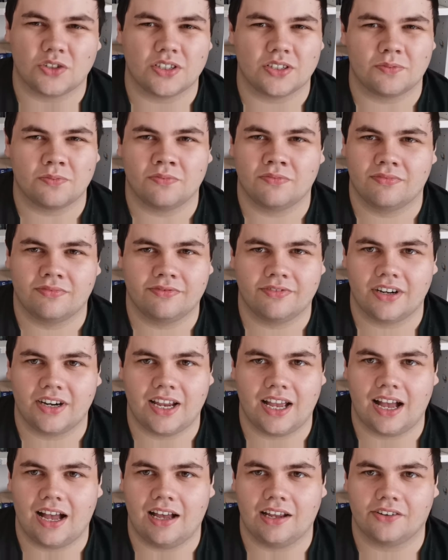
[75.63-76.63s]
Also, it's
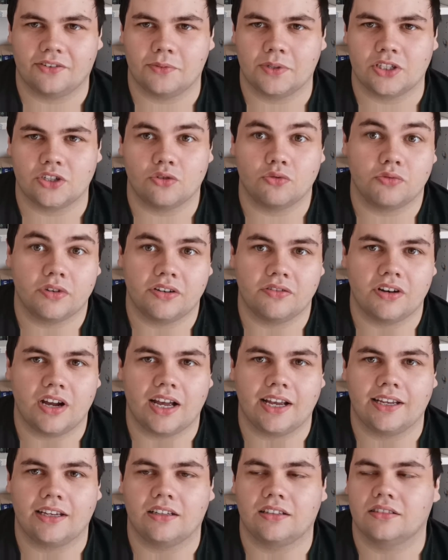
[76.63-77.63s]
very hard for me to
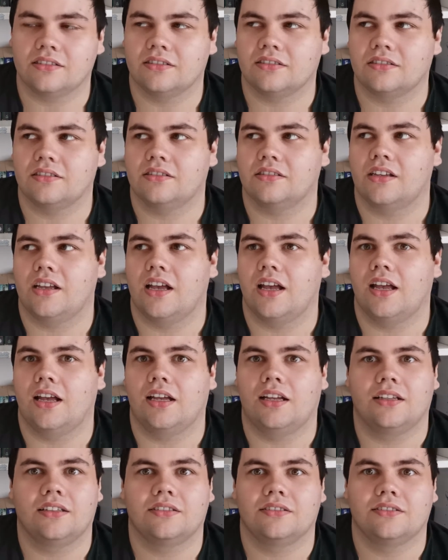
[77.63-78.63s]
rewrite
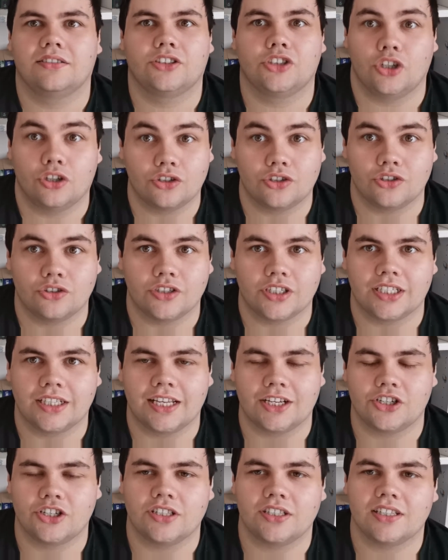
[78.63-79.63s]
short
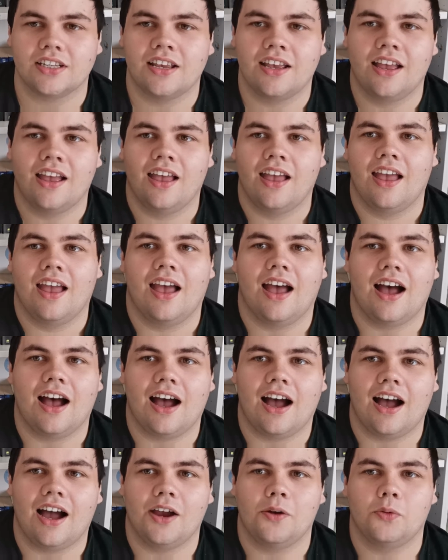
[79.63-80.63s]
story collections.
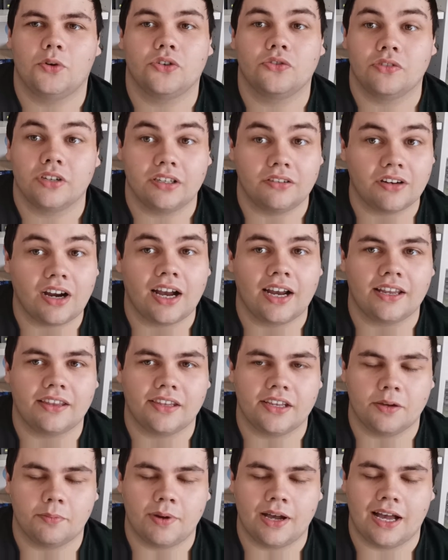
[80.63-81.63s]
I would
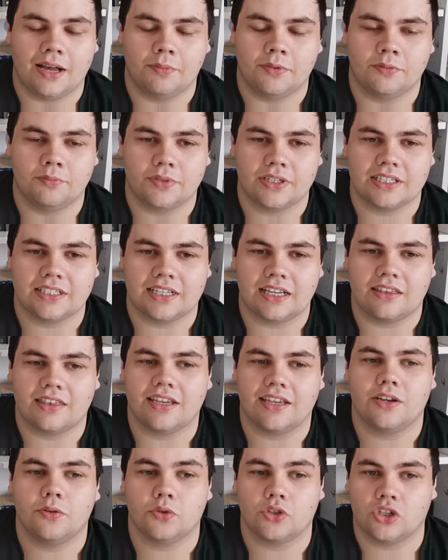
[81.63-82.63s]
rewrite The Apartment because
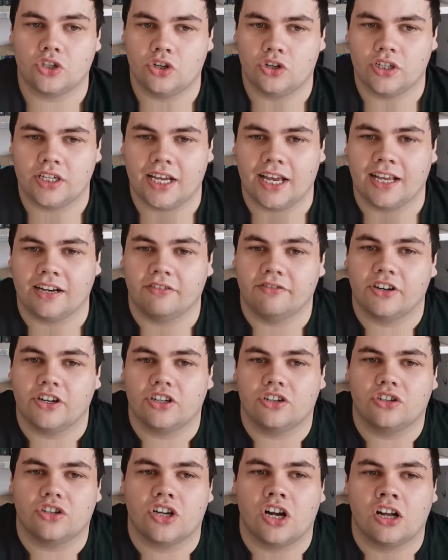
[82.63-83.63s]
I think it was good. It had a
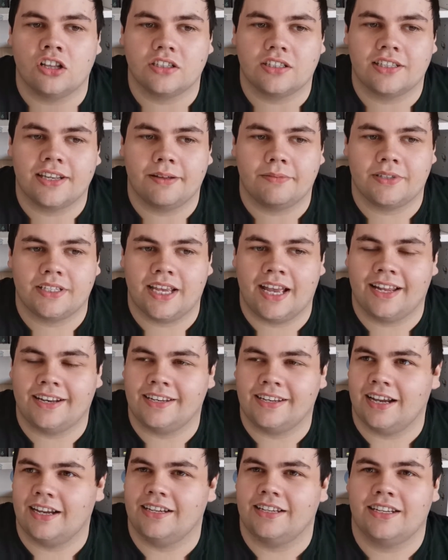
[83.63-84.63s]
very good concept. It
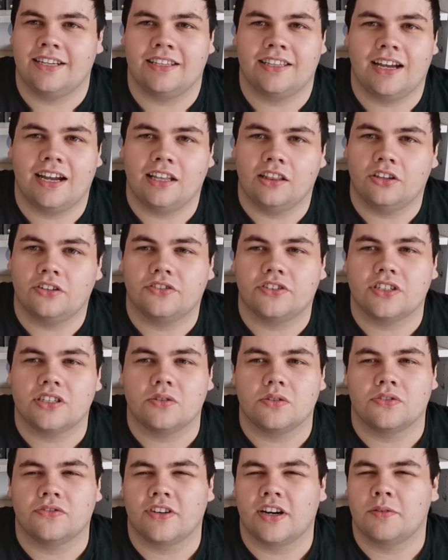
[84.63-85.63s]
had an idea that I loved
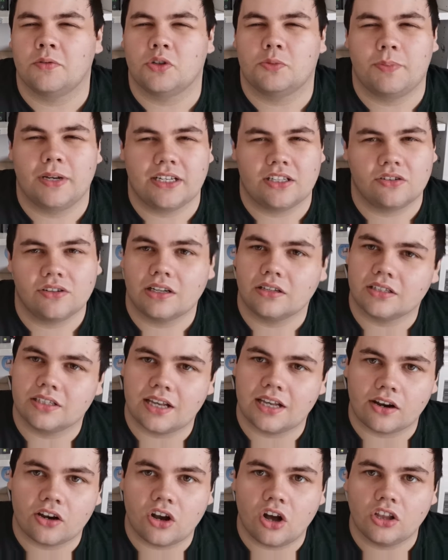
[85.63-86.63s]
because it was very much based
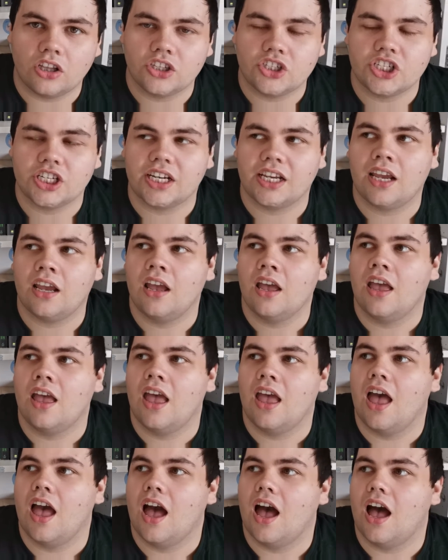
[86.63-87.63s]
around psychology,